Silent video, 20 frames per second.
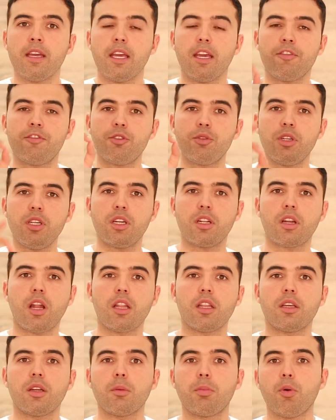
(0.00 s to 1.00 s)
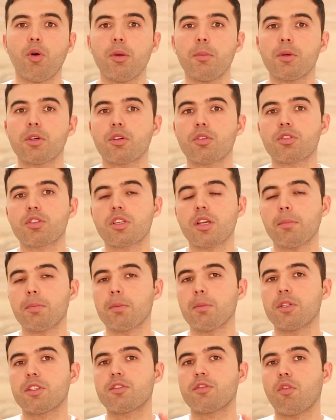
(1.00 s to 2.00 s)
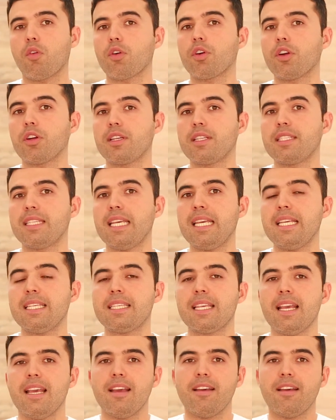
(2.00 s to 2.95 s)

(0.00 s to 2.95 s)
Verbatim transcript: If you need an online appointment or supplements for your disease,